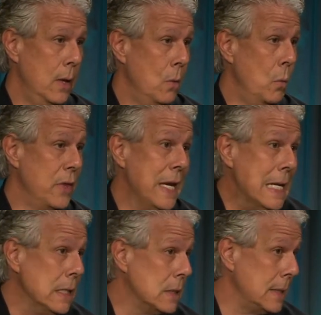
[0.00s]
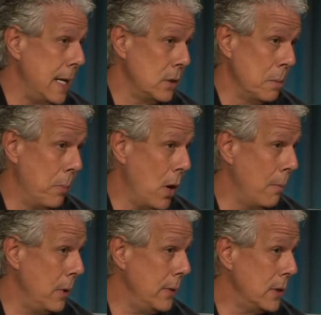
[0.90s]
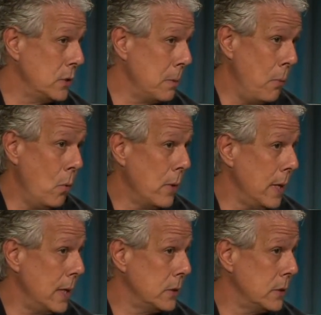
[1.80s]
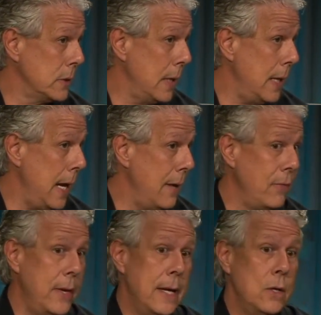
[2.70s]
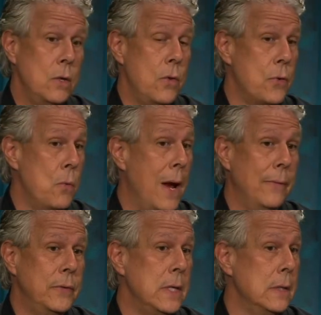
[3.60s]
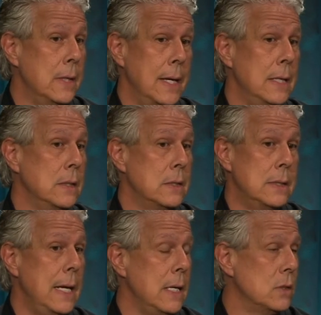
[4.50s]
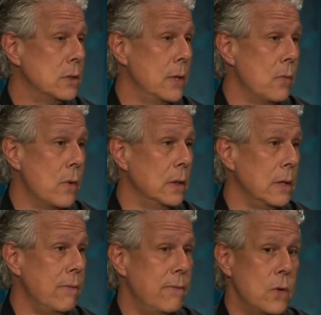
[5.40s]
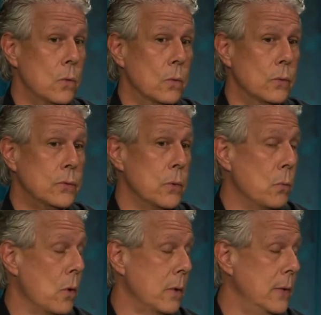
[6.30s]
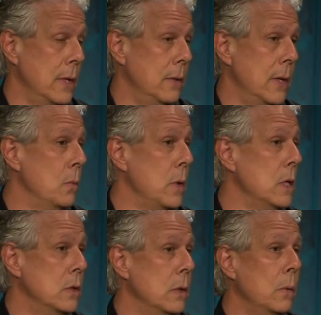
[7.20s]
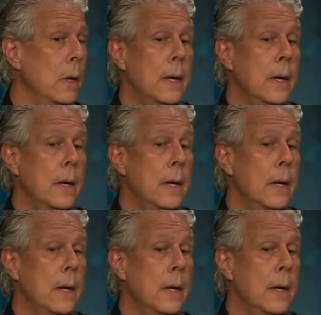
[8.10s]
within Santa Barbara that support us, and then throughout the United States, that really fuels the work that we do.